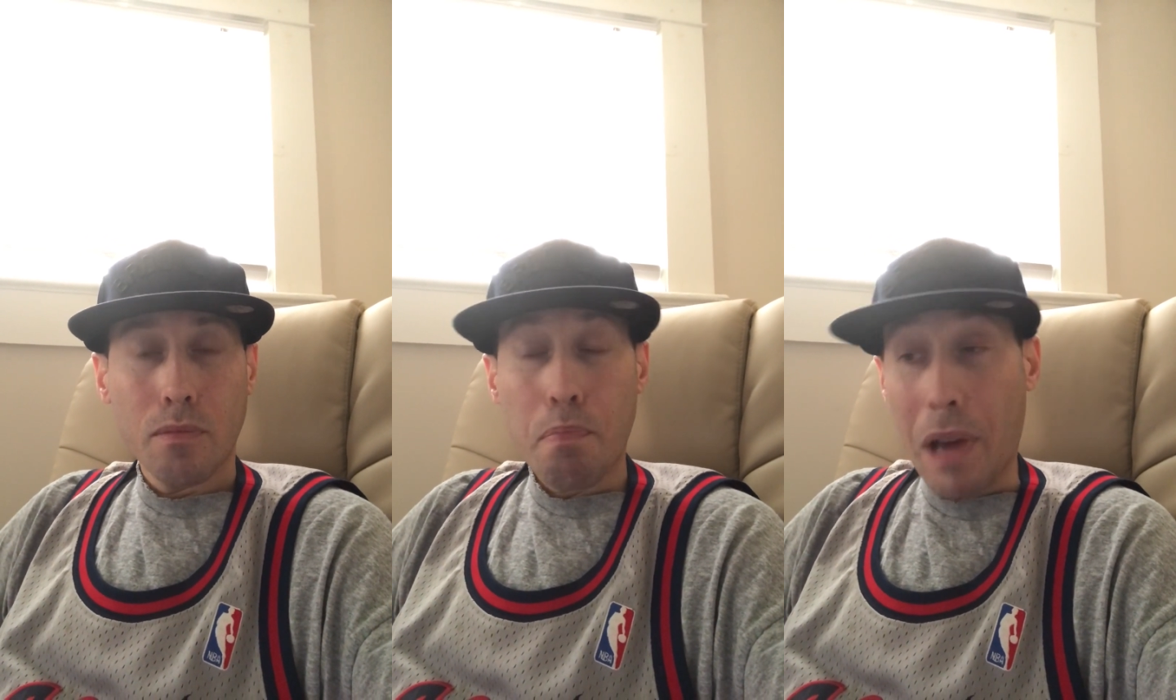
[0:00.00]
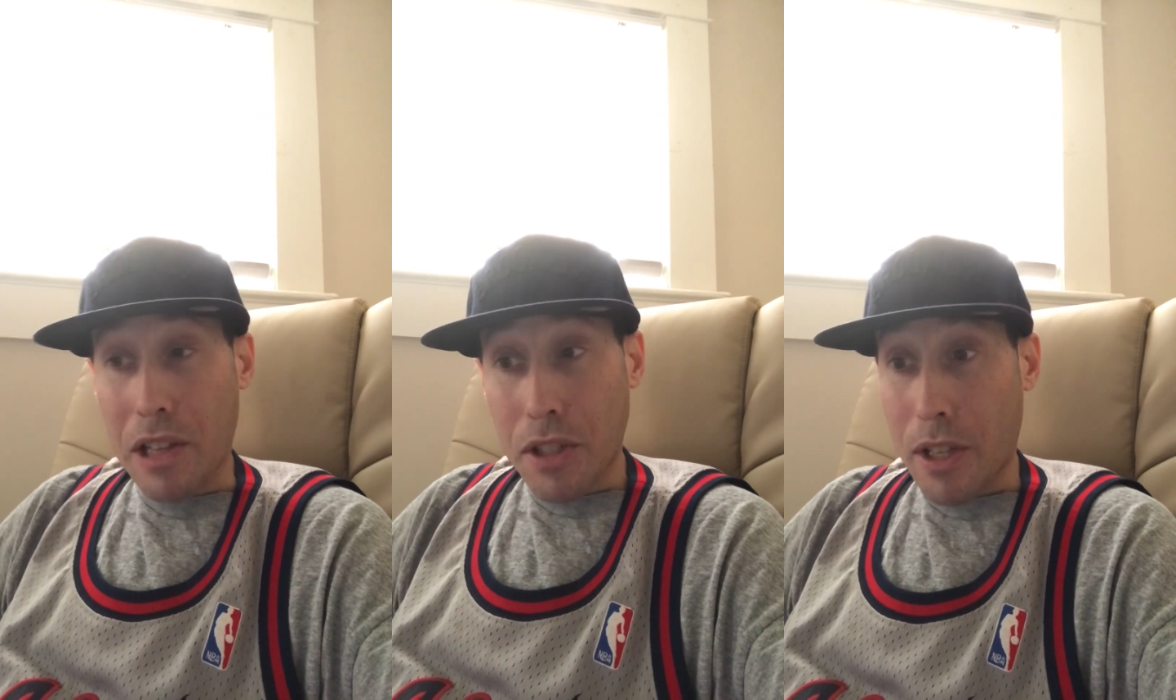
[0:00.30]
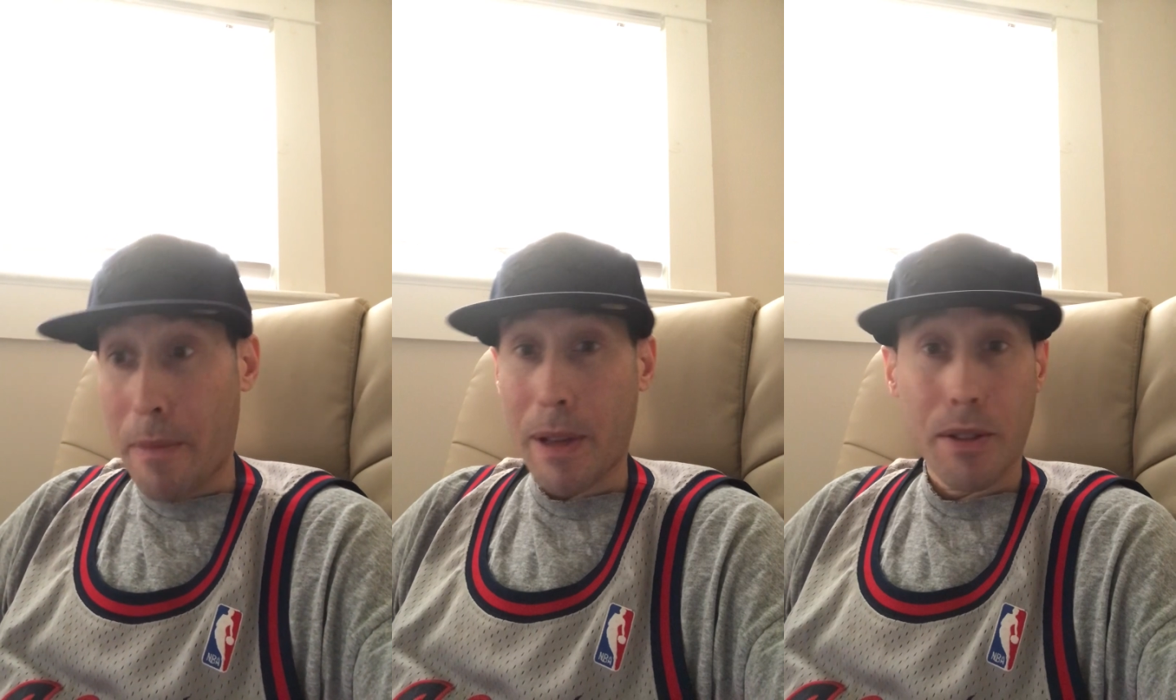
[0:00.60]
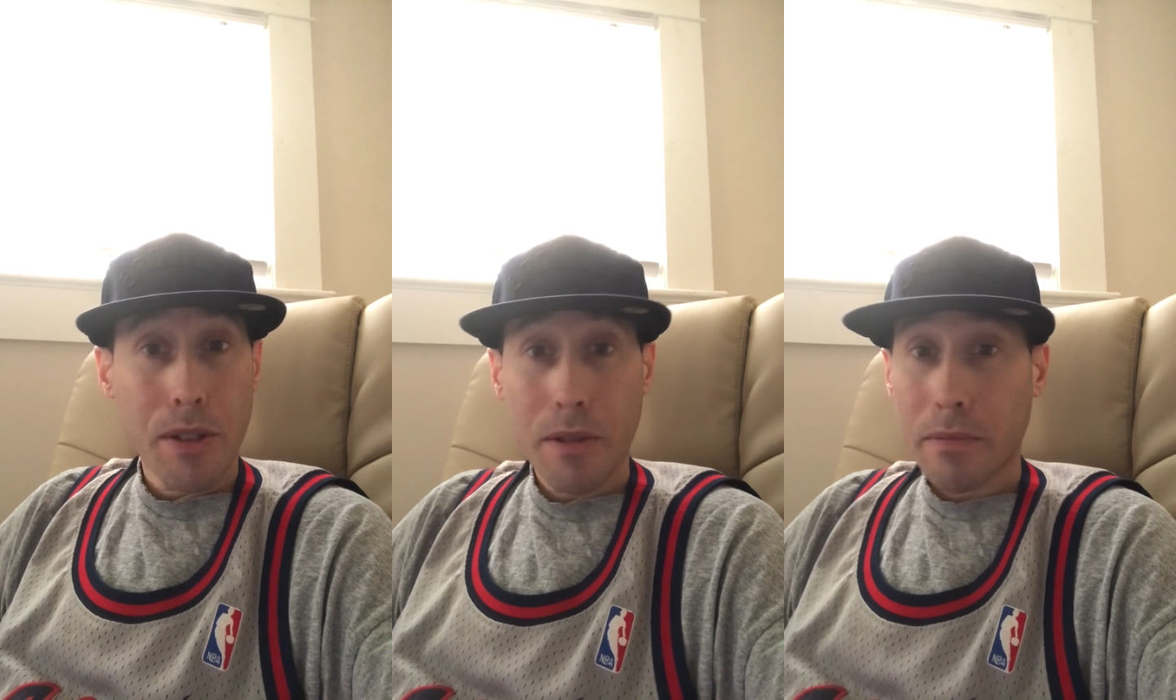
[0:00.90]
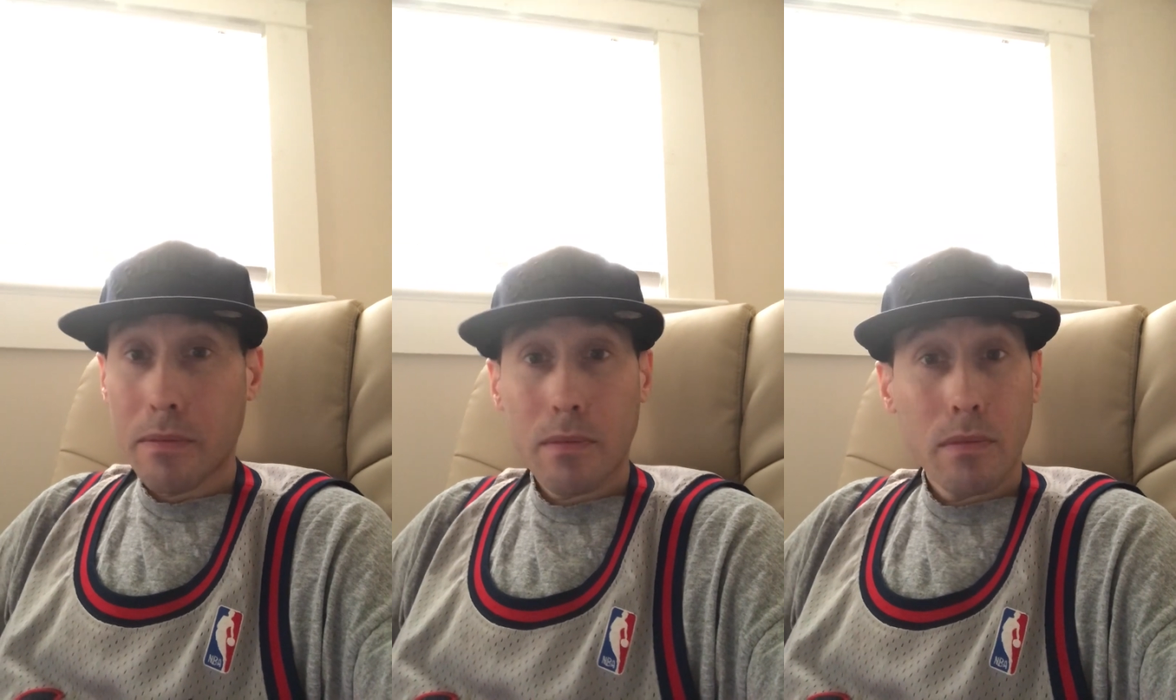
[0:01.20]
Ben Simmons
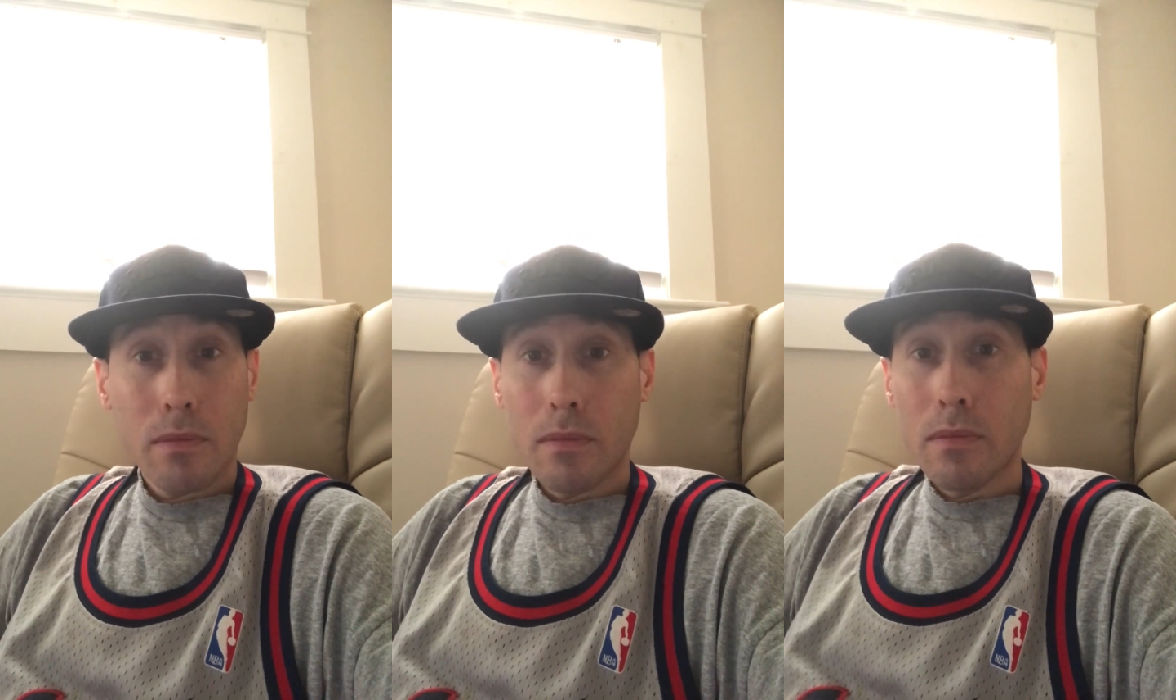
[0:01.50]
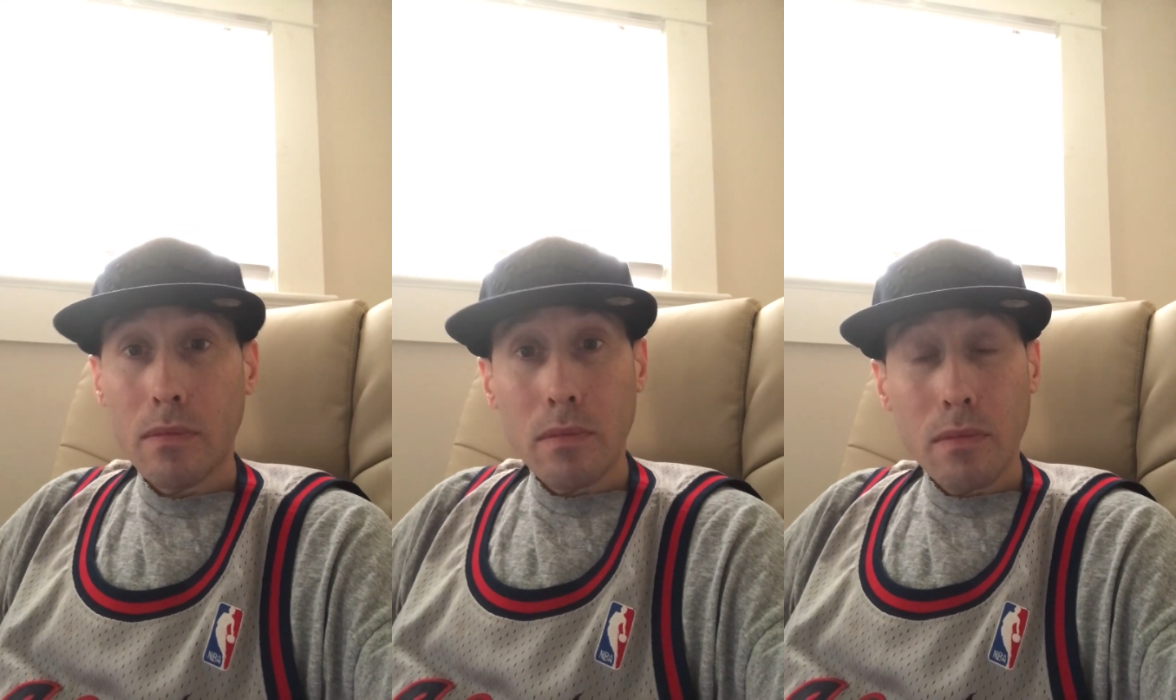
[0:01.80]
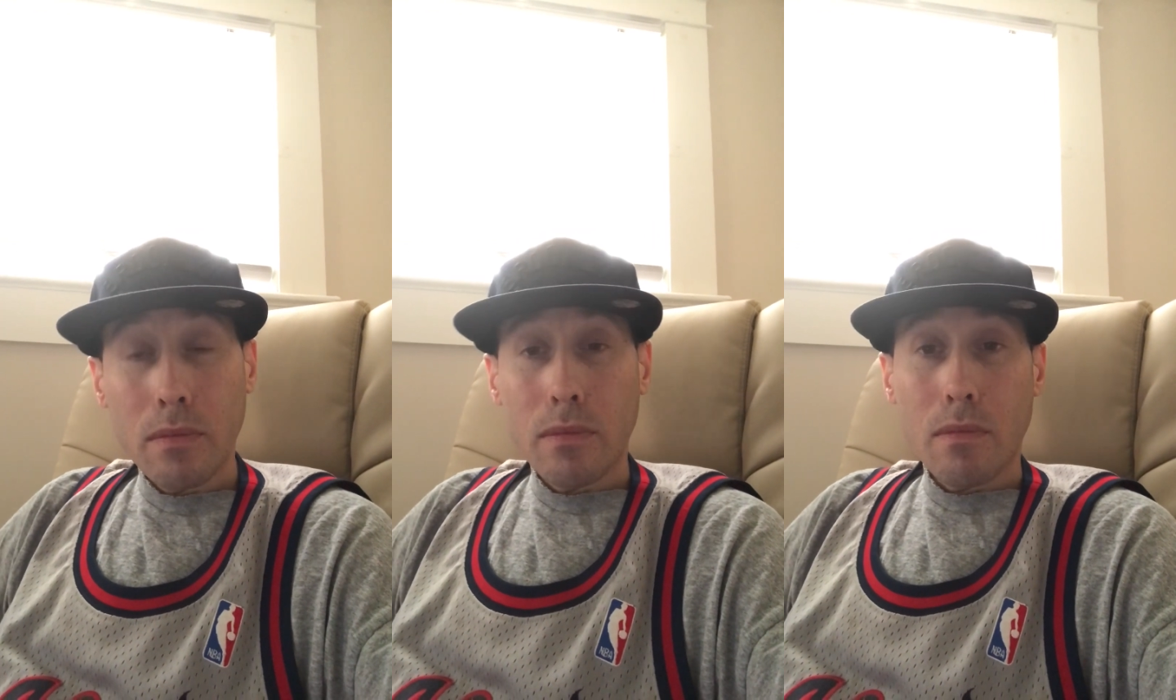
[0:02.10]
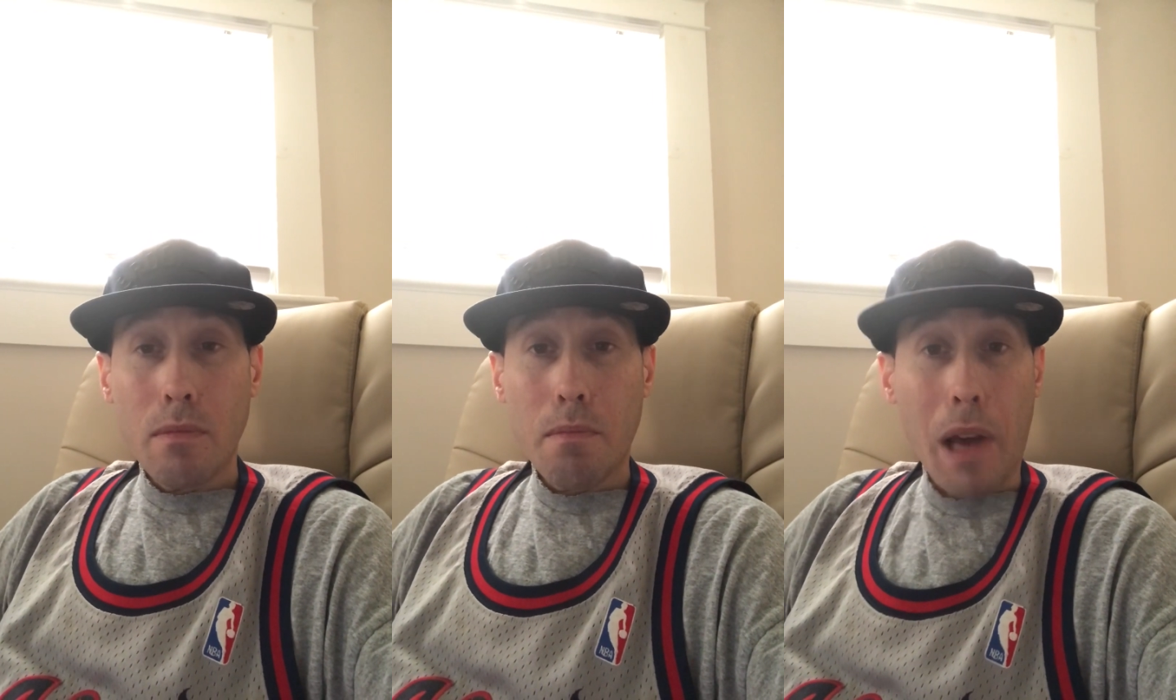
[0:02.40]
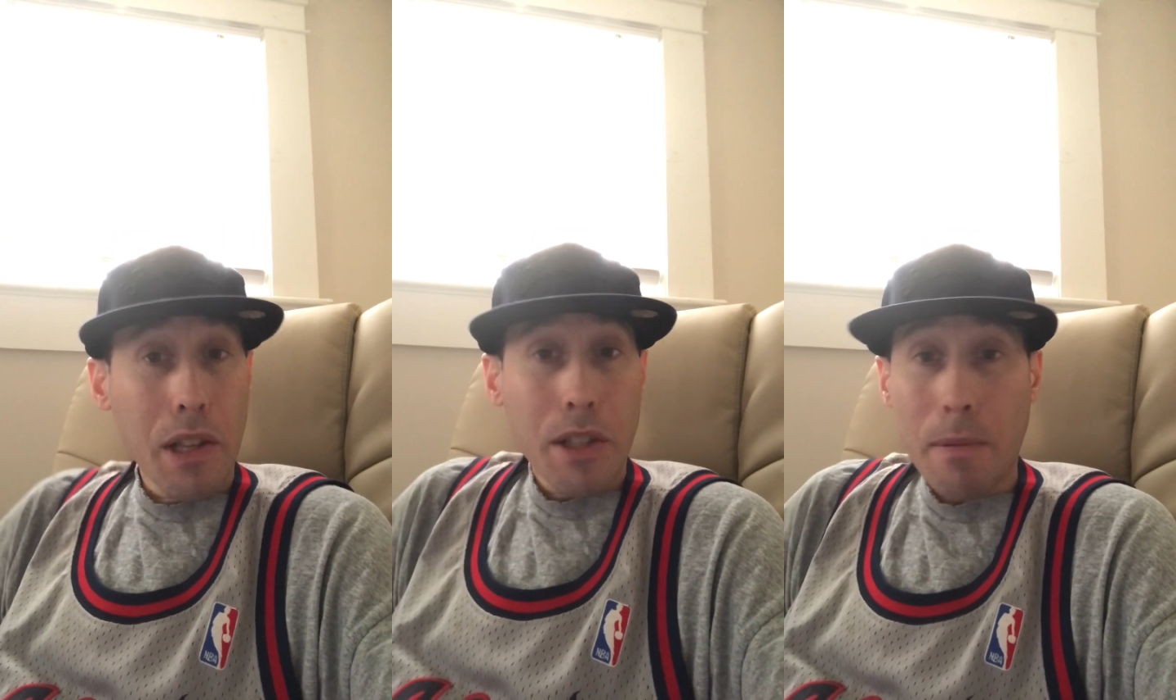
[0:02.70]

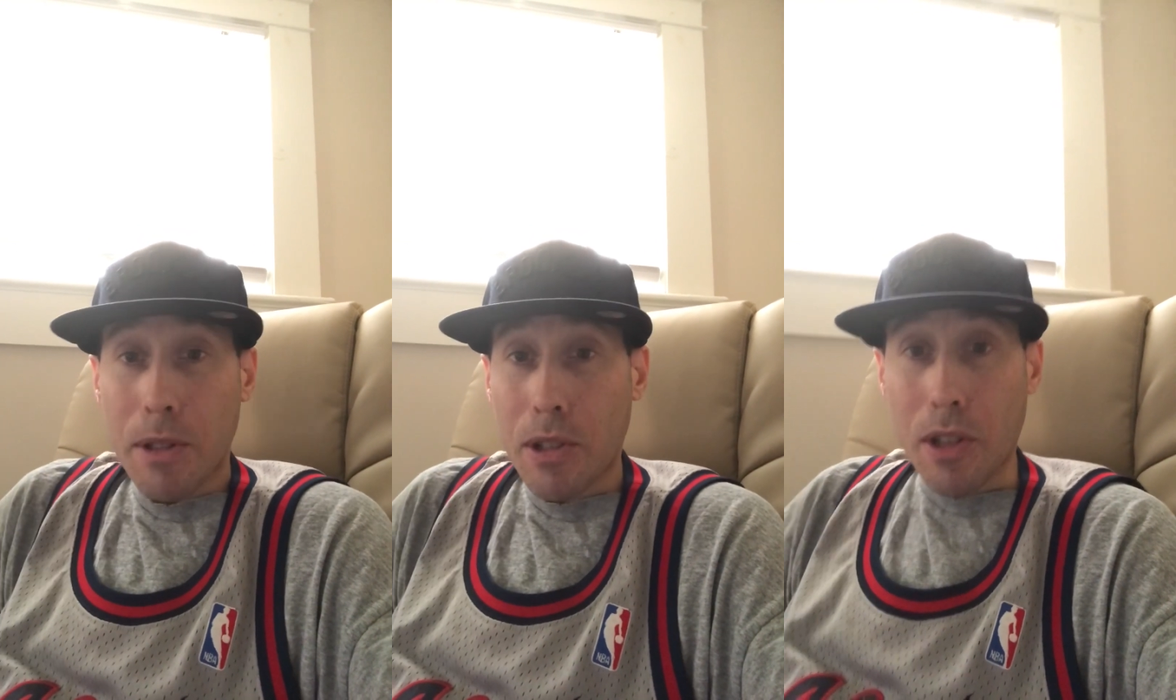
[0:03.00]
is